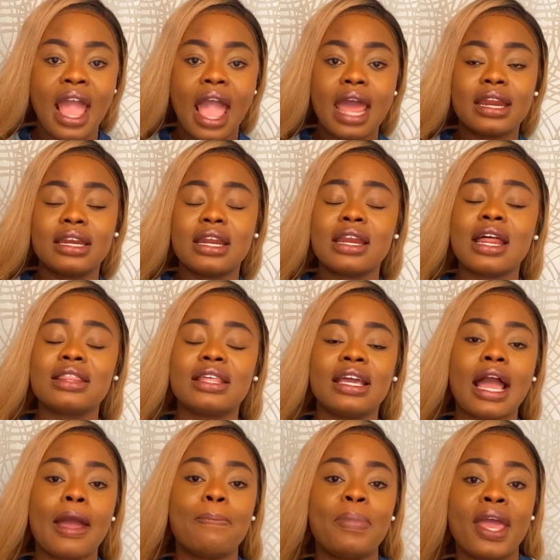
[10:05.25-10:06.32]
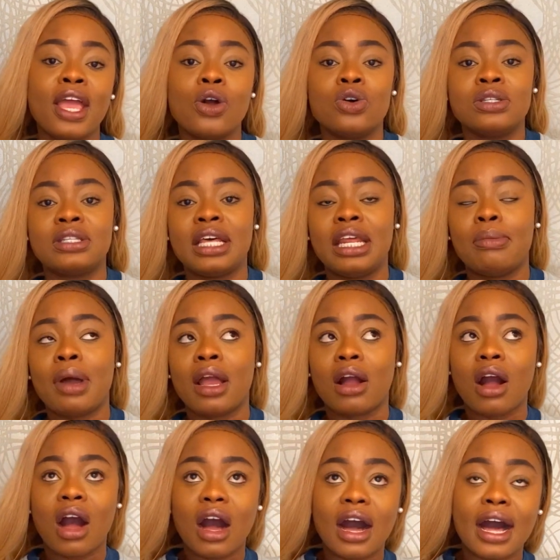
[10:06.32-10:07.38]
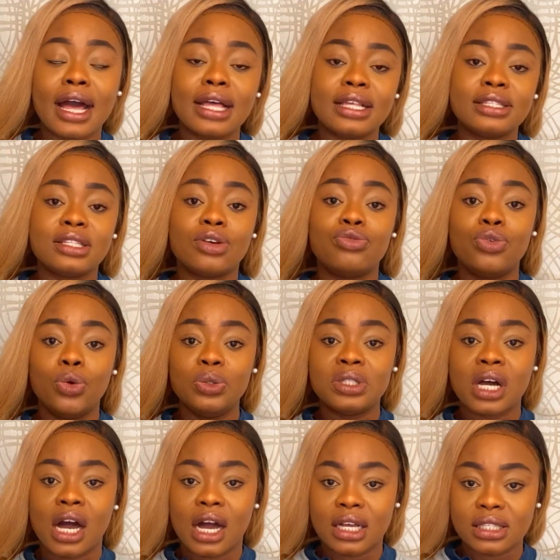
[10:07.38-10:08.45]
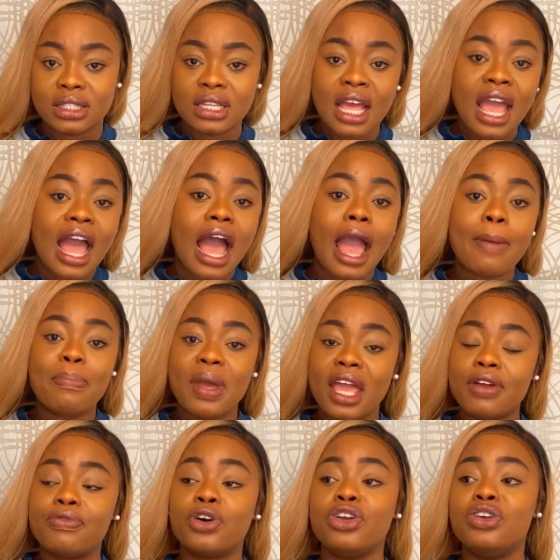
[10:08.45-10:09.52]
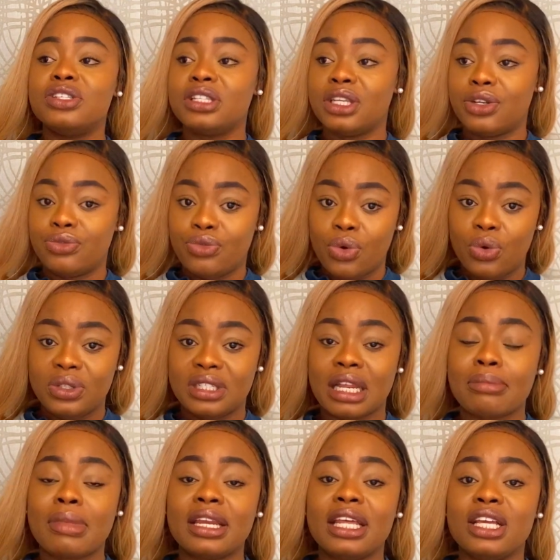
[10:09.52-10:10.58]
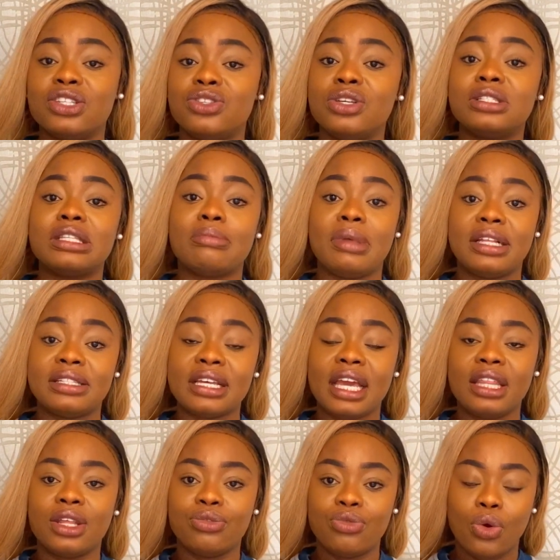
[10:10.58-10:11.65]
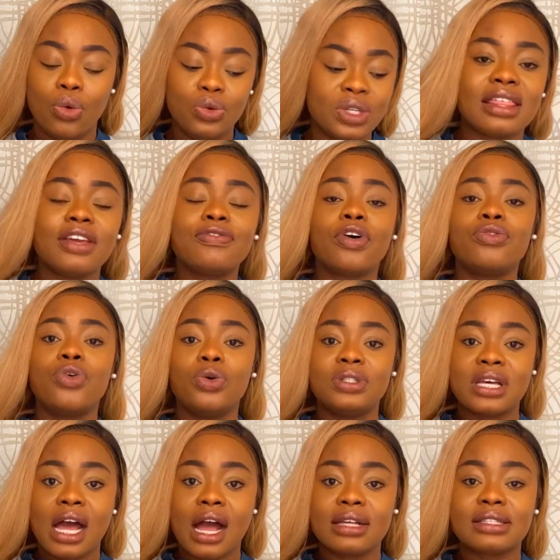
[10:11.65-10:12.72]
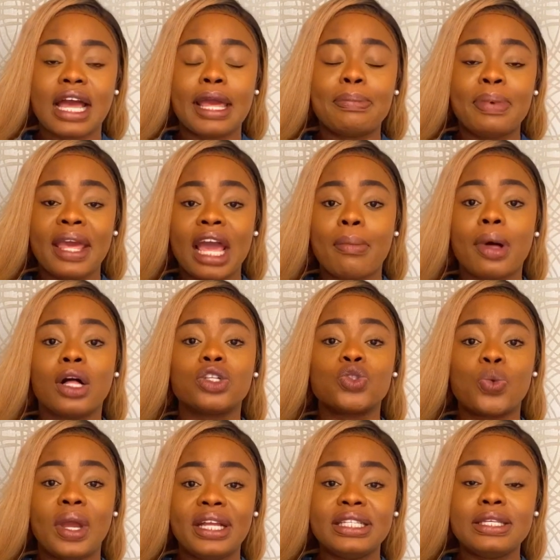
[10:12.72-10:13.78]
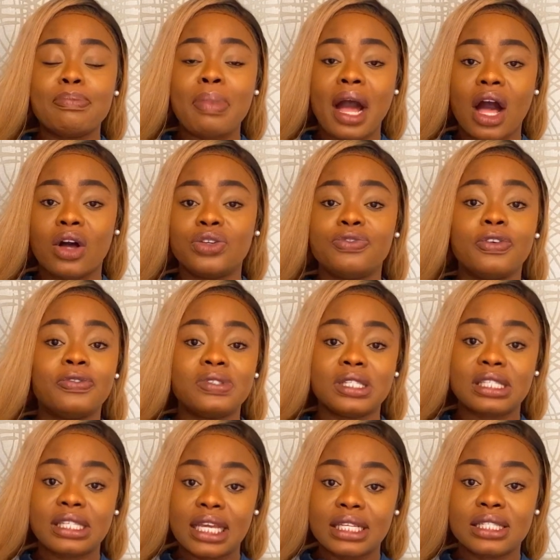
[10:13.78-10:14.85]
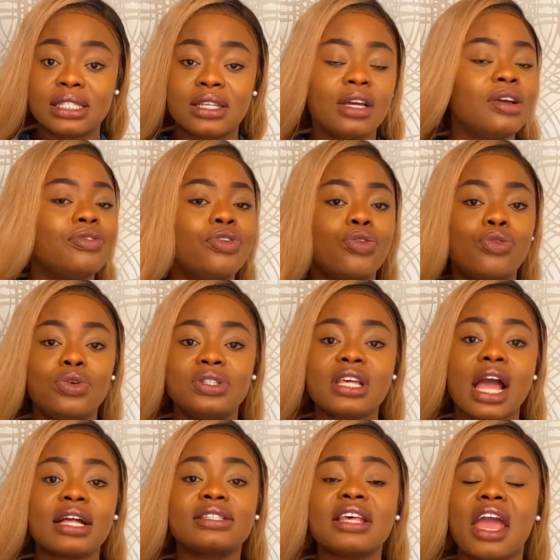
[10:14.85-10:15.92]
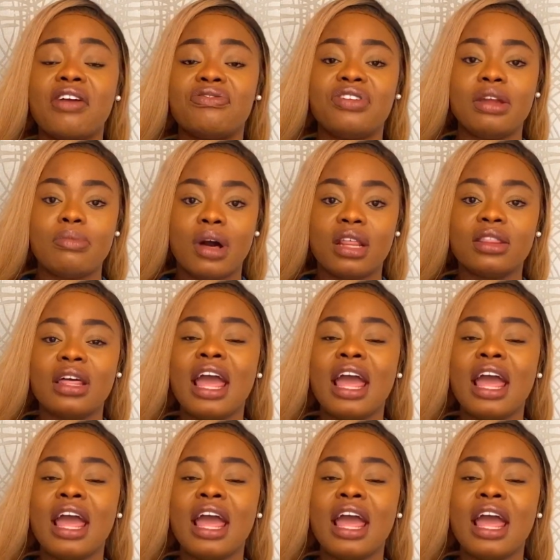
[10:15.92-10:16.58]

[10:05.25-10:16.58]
And another thing I pay concerning my car is the road tax. I pay for using the road. That money is used to maintain the road. I think for road tax, I pay about £20.56 for road tax every month.